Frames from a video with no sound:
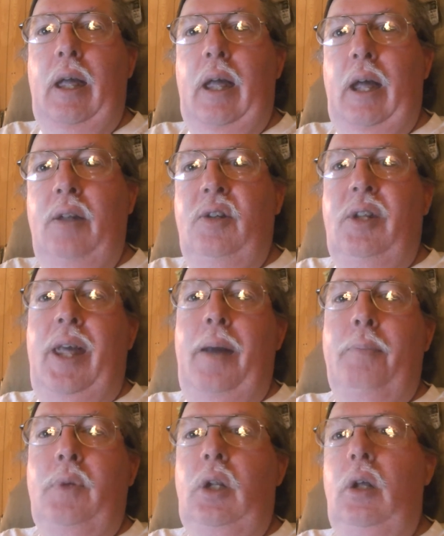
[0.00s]

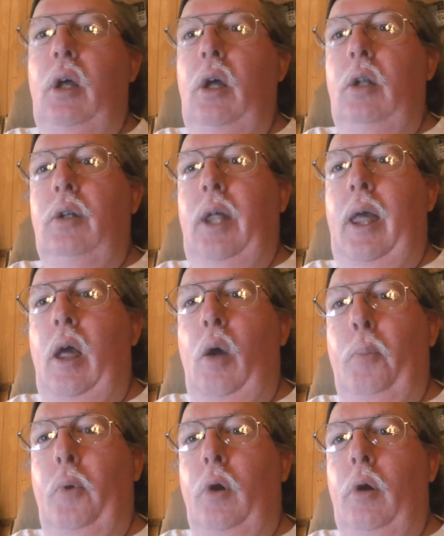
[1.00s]
attempt to
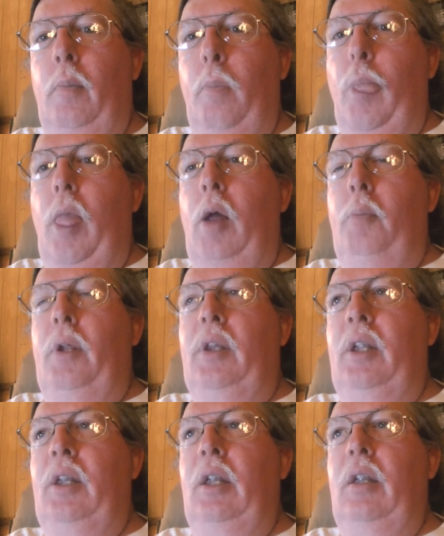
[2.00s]
help her. But
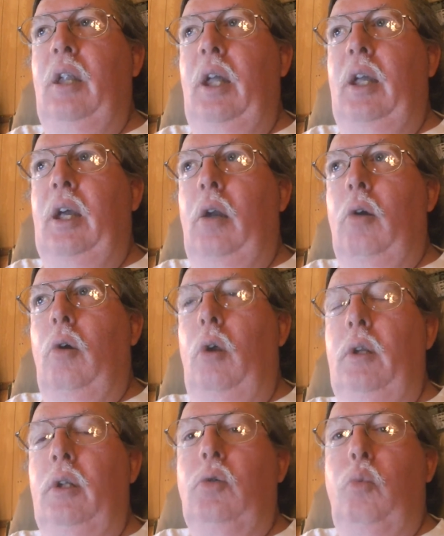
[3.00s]
then they get her
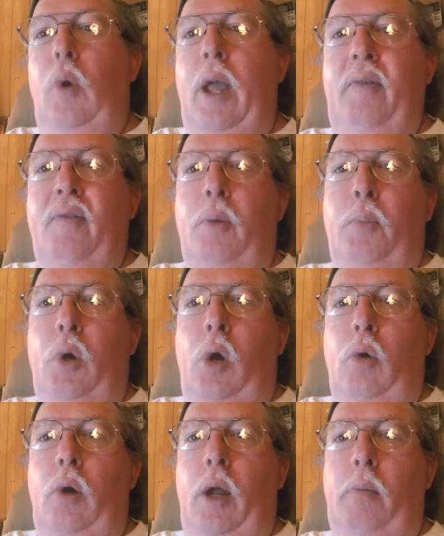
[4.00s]
on this waiver
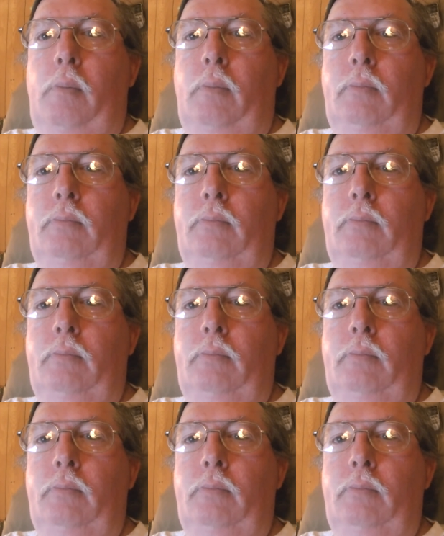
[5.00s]
program.